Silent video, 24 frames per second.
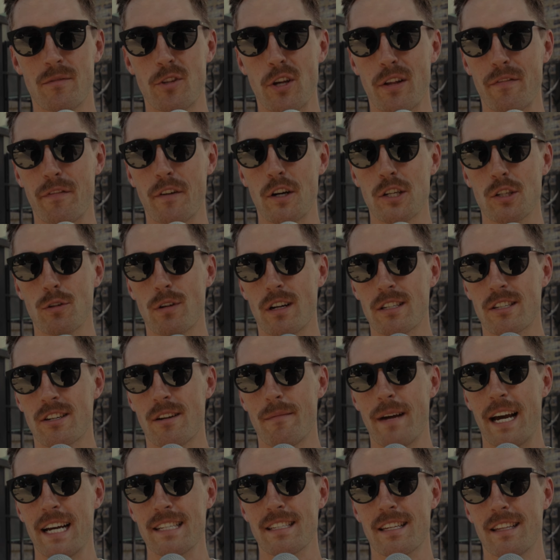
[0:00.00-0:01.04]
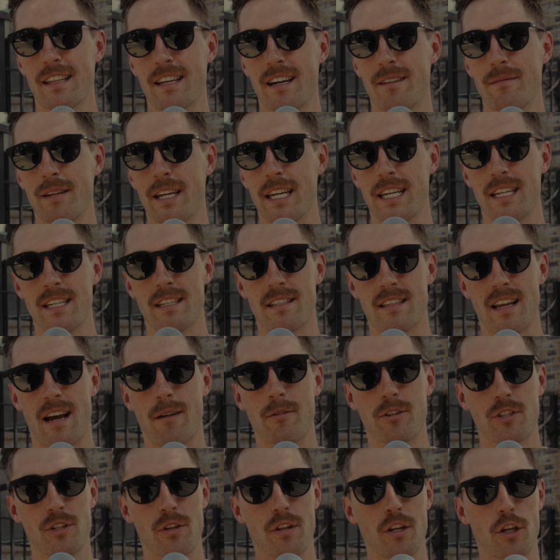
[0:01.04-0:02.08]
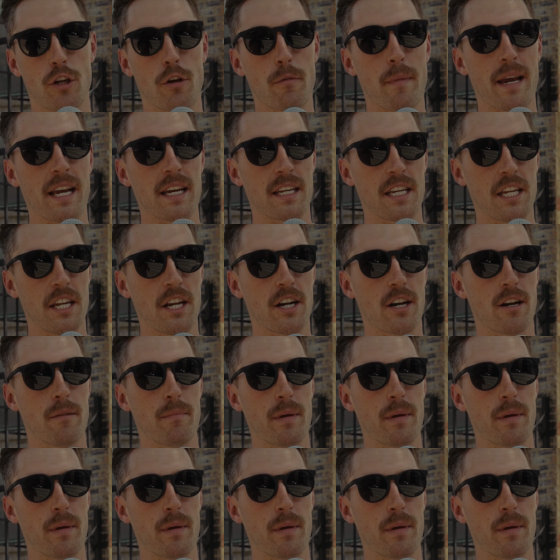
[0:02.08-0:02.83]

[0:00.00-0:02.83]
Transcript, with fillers: The first question I'm asking them is how much do you think you can make in a year?